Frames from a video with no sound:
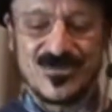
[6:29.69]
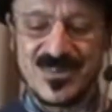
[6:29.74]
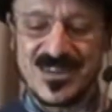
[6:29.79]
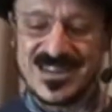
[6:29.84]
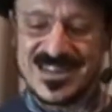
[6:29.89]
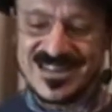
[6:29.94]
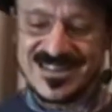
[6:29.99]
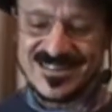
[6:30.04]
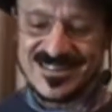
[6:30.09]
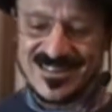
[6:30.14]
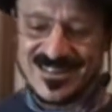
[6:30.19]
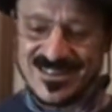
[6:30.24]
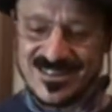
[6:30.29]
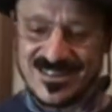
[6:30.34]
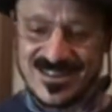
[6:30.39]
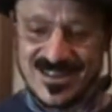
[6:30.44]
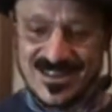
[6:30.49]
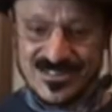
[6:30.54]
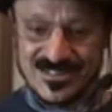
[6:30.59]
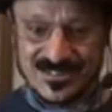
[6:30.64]
We need
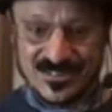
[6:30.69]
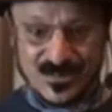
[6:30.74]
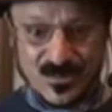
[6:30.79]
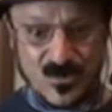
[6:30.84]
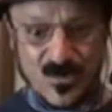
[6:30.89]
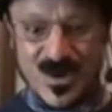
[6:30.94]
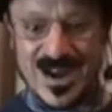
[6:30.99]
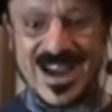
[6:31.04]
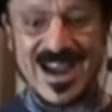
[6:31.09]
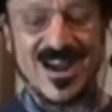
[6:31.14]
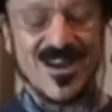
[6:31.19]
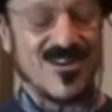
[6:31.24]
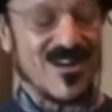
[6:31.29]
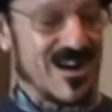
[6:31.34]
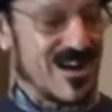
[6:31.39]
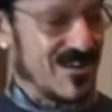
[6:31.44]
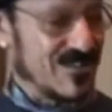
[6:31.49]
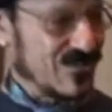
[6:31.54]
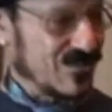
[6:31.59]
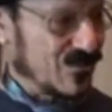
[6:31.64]
to square
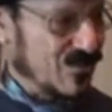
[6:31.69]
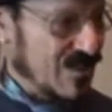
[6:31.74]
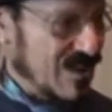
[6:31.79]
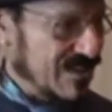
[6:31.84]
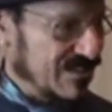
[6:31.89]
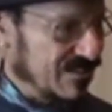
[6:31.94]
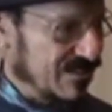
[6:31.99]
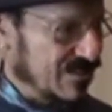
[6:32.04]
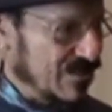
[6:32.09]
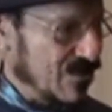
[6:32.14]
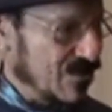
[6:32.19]
our trust